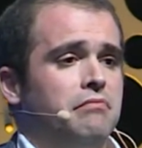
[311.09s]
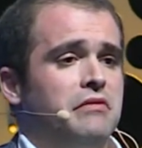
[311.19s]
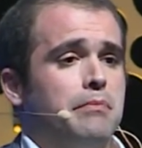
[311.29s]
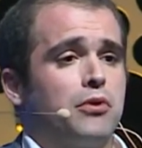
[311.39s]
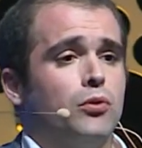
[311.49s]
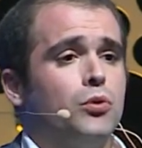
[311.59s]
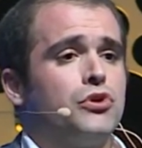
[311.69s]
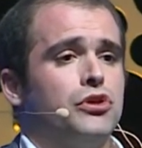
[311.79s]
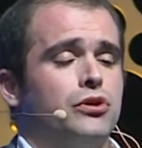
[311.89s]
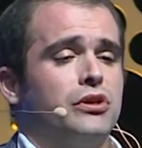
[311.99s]
the
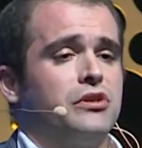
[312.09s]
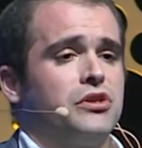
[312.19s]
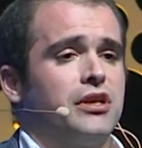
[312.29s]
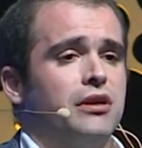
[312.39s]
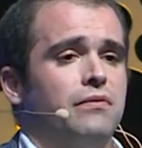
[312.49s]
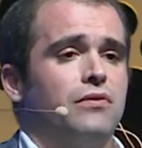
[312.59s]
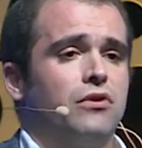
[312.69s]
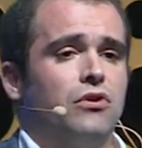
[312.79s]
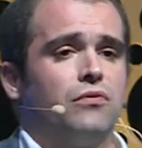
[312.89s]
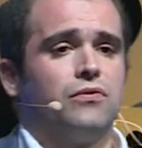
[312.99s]
production itself
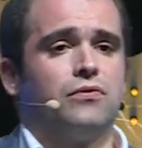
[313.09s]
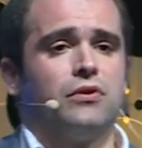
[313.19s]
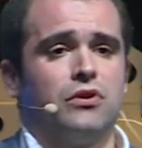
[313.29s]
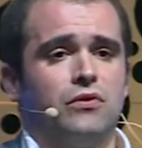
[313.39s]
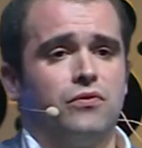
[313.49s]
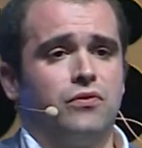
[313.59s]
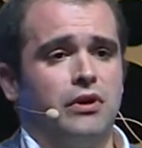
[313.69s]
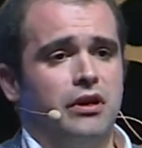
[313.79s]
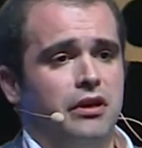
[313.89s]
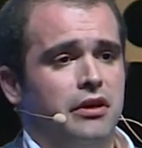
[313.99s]
of, of
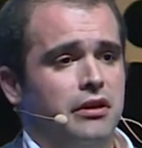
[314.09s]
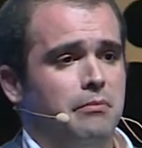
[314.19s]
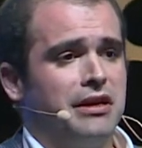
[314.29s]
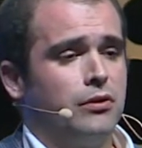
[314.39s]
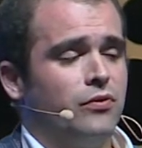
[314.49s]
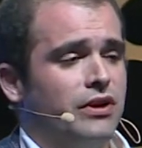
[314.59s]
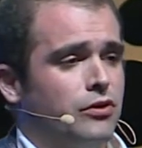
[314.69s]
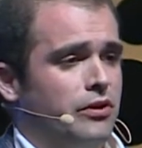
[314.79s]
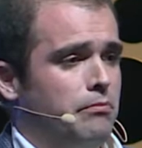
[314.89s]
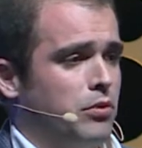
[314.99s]
uh, the
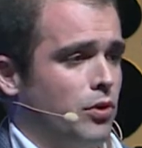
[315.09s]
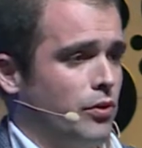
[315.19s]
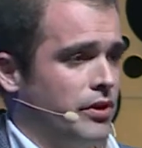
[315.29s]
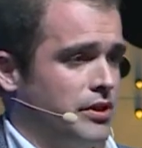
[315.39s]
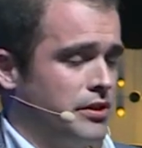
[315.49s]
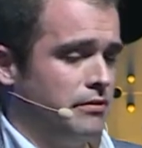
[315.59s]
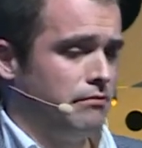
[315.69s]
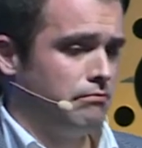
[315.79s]
manufacturing process.